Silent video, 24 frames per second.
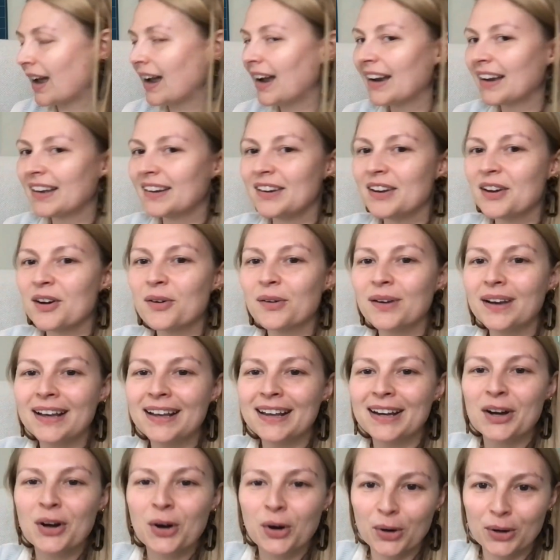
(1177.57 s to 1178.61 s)
I know
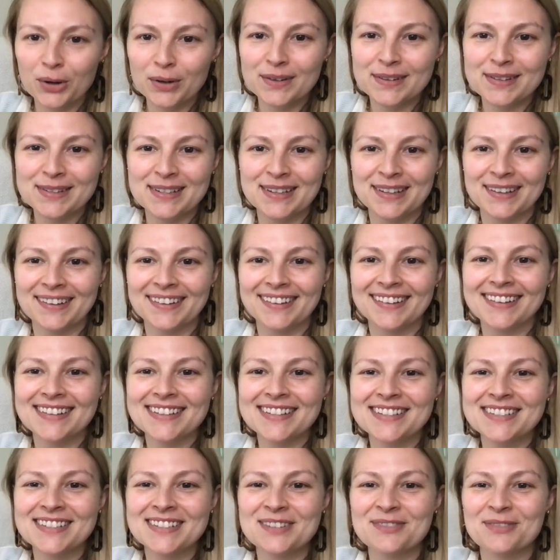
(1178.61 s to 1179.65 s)
it hurts to
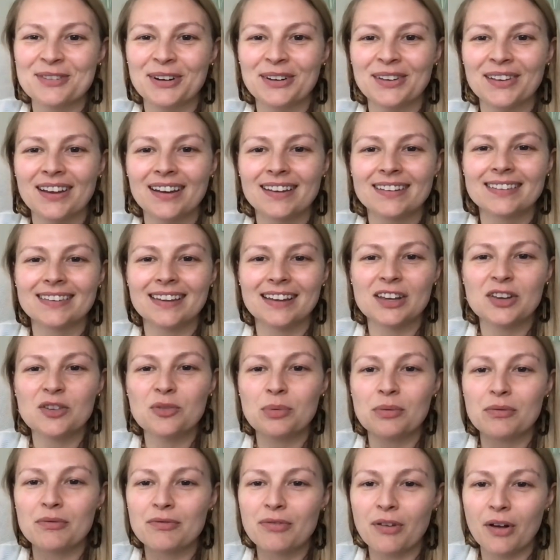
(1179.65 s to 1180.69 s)
realize that you've
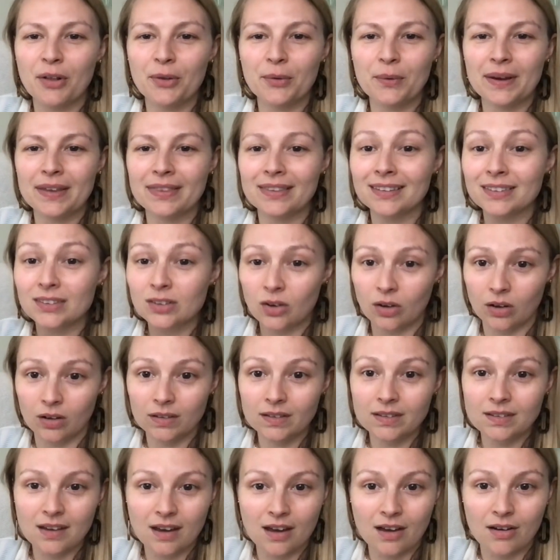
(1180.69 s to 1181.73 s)
been following this
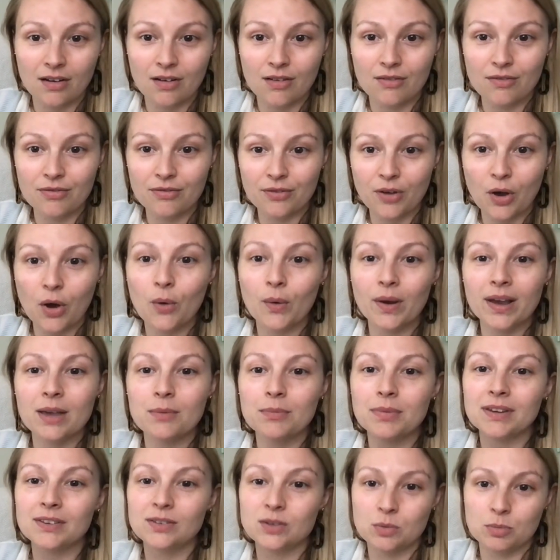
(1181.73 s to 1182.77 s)
cult of, oh, it can
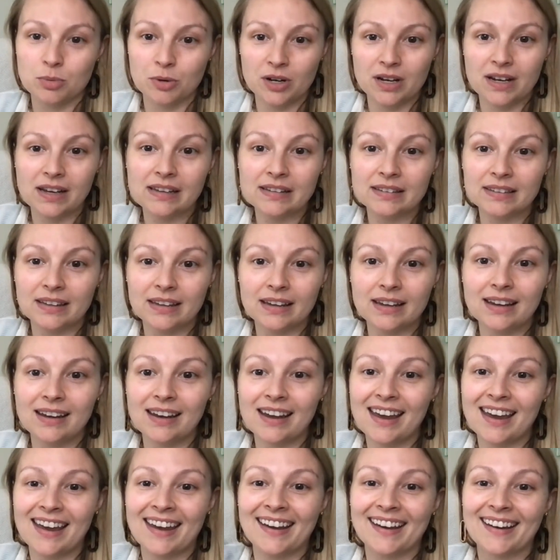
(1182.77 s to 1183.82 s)
be super
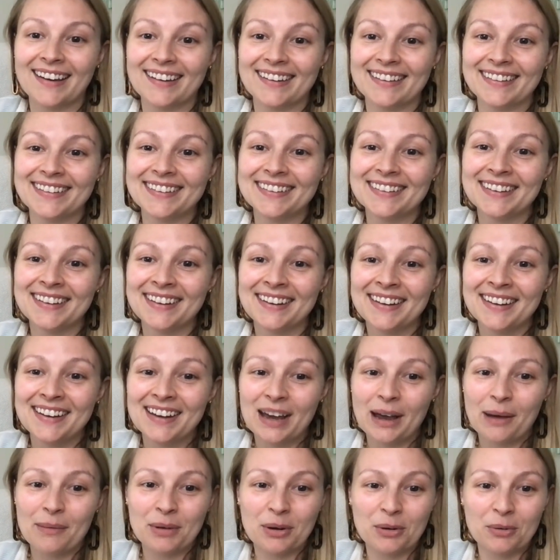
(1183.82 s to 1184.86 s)
easy and
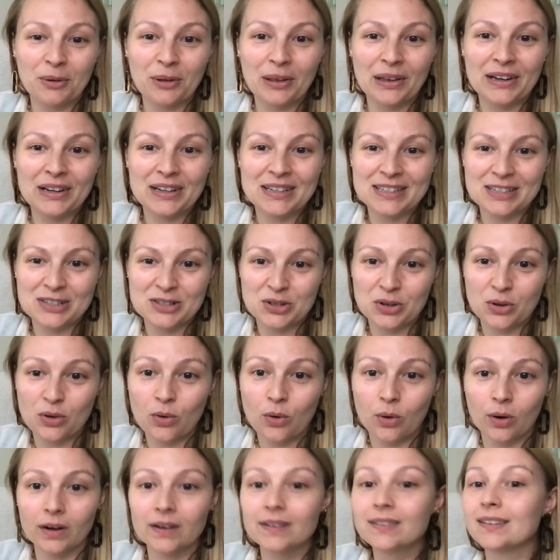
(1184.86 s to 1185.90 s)
I'm going to roll out a digital
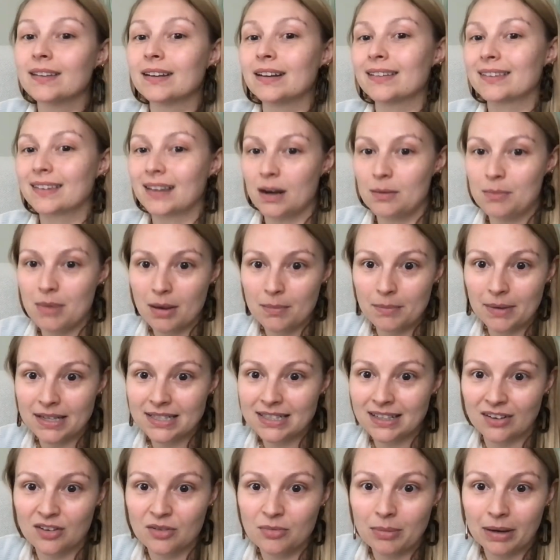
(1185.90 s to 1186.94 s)
course and it's going to make me a
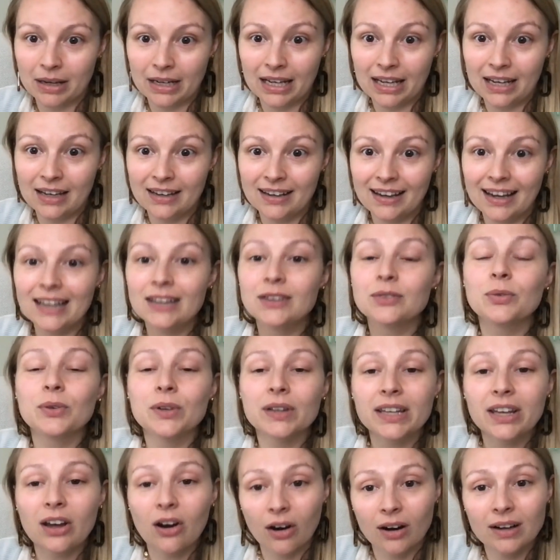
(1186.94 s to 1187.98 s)
ton of money. It's
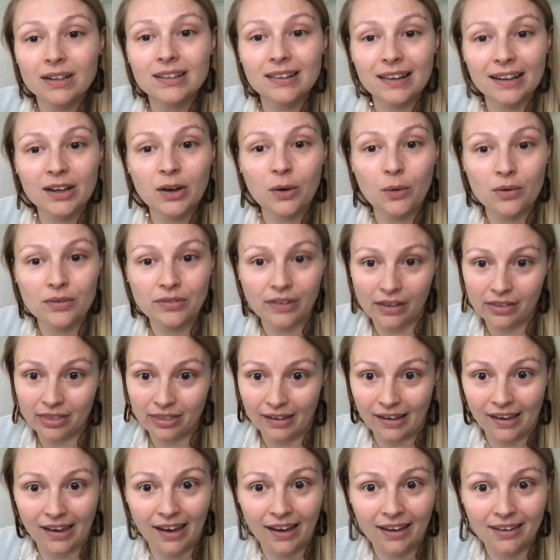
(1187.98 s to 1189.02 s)
really hard to let go of that
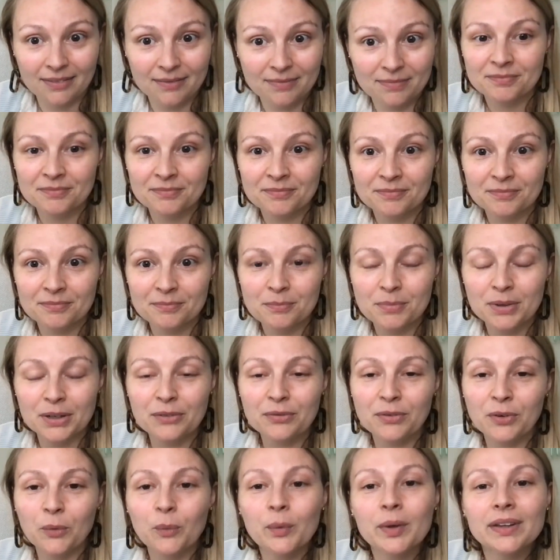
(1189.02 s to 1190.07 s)
thinking. But
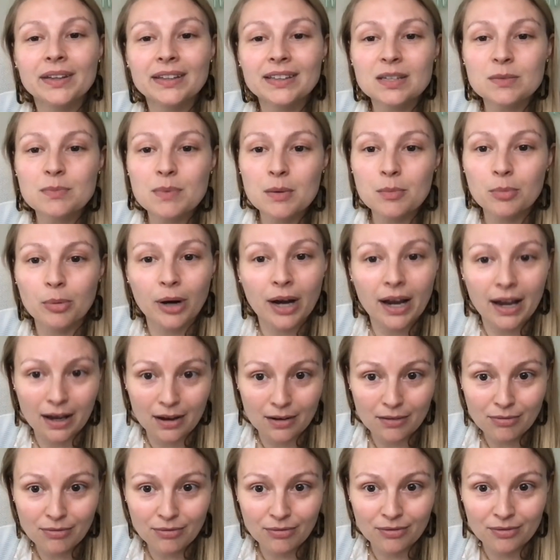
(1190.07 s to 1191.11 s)
if you're willing to be
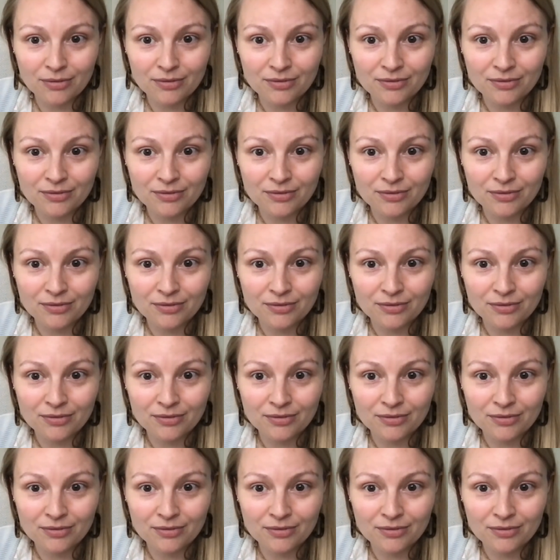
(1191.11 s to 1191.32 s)
brave